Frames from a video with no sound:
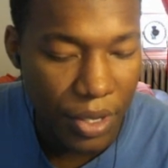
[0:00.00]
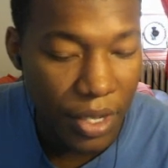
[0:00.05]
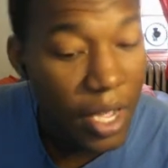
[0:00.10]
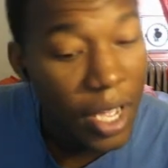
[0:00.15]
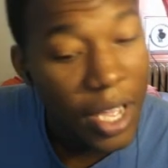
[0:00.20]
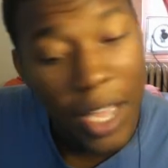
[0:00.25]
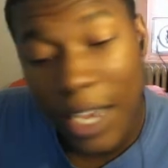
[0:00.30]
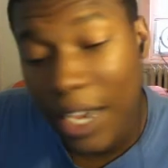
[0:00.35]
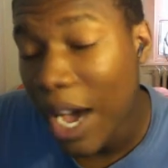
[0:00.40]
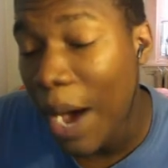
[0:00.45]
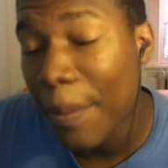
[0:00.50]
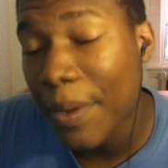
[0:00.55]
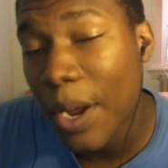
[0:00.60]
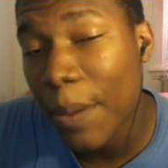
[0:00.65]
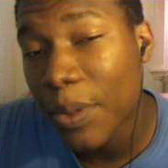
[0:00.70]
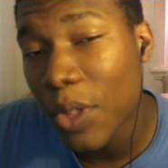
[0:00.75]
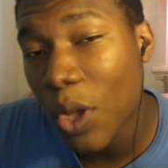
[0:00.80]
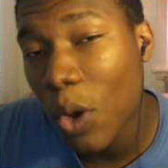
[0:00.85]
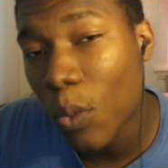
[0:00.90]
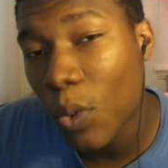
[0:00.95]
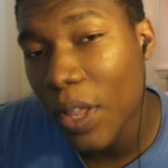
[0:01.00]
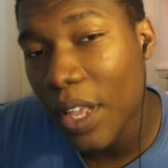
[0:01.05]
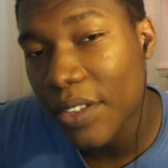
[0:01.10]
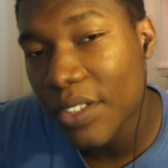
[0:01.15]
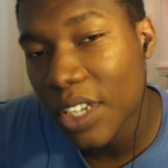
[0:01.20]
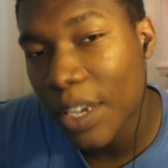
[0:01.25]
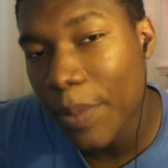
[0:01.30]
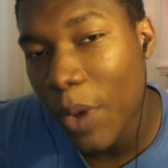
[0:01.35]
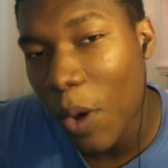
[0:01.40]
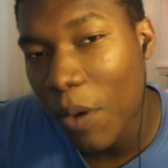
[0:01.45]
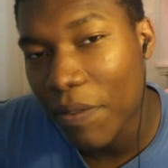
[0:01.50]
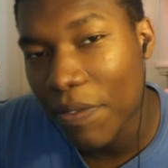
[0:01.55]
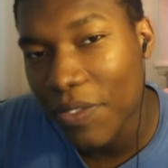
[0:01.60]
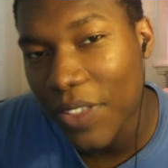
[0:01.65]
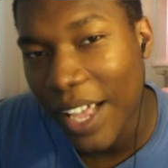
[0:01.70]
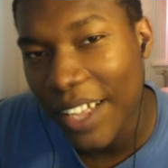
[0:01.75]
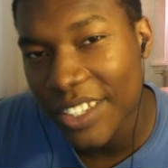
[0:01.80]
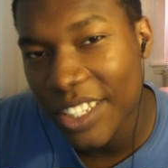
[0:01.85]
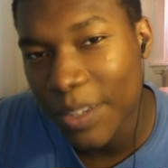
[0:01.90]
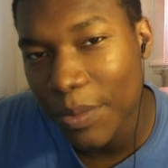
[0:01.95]
But Comment down below what do you guys think about
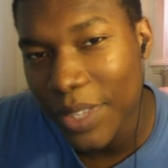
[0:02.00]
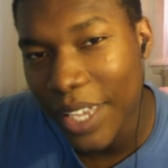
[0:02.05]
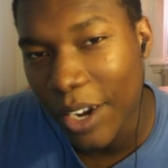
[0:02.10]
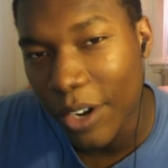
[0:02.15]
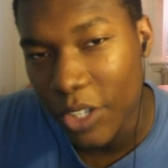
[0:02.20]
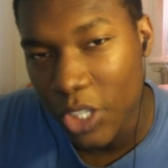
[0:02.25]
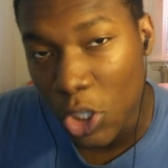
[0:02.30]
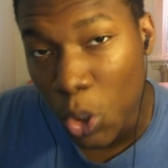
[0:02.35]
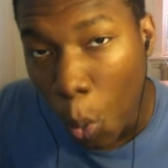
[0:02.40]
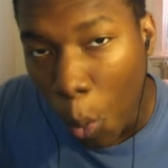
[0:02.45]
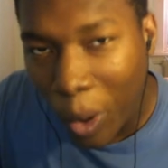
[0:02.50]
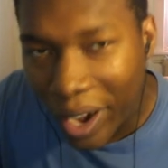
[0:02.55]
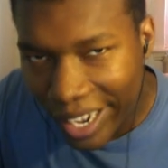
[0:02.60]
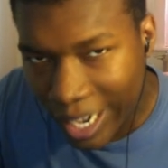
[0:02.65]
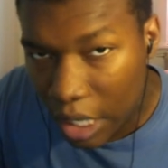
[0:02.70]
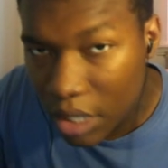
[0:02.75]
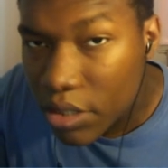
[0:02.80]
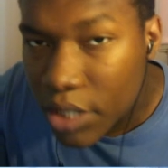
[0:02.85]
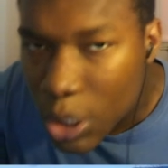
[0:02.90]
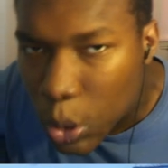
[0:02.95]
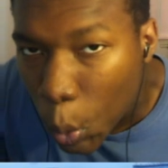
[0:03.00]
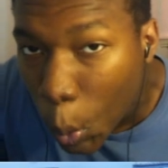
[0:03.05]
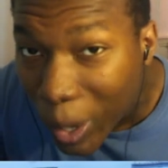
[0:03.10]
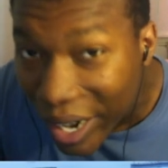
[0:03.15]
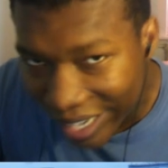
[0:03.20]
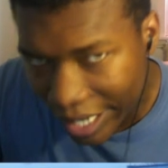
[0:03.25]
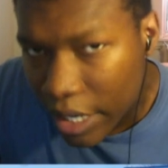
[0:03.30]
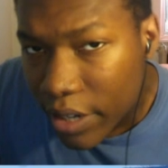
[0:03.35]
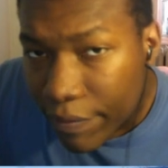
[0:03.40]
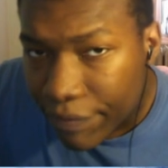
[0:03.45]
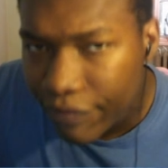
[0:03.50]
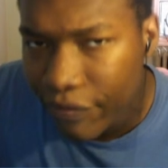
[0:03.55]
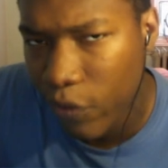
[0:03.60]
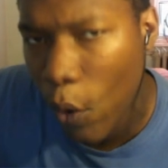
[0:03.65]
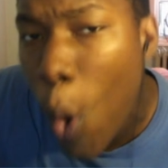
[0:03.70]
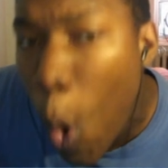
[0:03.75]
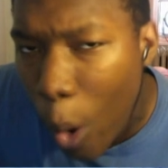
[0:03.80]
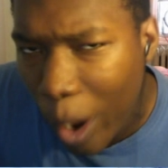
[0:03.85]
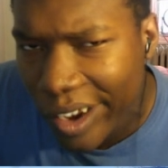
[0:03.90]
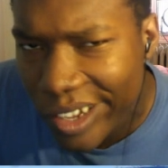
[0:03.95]
Flight Simulator
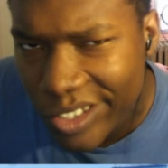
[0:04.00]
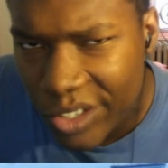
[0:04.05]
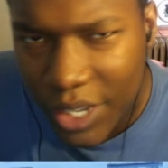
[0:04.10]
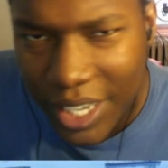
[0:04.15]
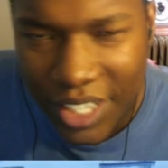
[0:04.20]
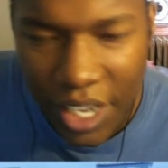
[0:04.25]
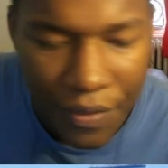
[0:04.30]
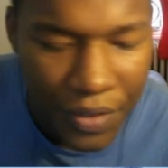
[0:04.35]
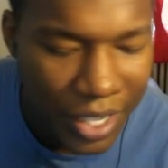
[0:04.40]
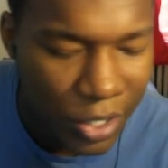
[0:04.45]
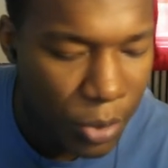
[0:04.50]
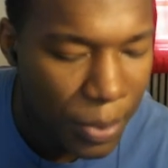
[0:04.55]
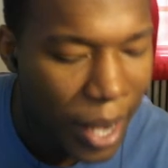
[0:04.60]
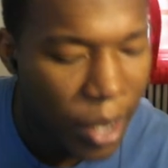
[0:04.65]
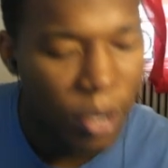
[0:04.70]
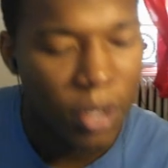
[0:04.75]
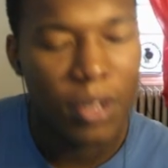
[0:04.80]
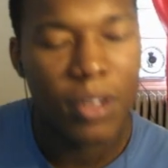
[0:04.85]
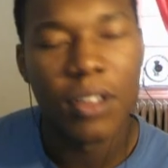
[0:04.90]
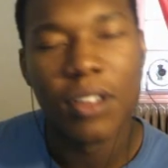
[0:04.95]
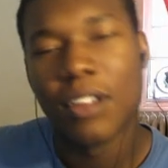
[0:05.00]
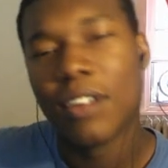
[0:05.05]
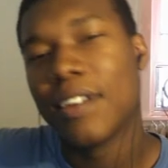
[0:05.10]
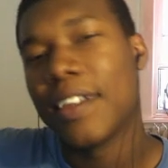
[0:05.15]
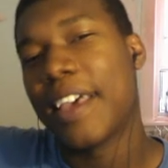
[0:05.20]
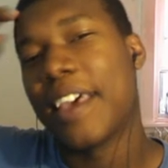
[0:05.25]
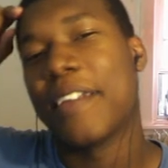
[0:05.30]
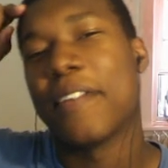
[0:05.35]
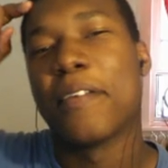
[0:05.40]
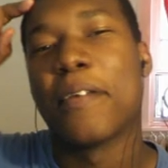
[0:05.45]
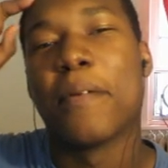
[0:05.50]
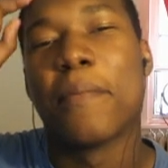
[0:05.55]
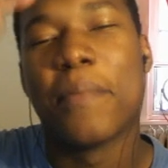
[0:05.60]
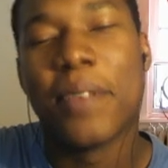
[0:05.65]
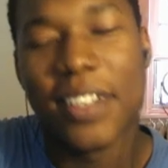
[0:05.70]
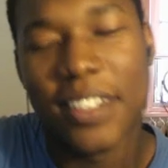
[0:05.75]
2024. See you guys later. Thanks for out, and